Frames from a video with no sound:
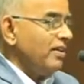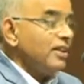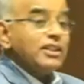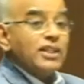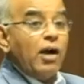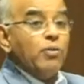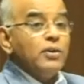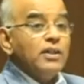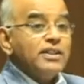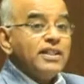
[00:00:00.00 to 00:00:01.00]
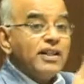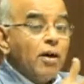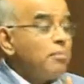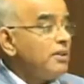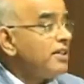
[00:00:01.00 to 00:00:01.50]
That's how, see,
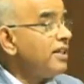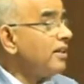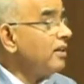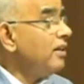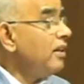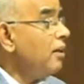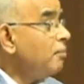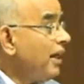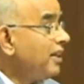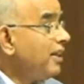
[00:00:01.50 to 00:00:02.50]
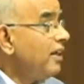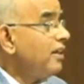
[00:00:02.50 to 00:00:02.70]
compensation. But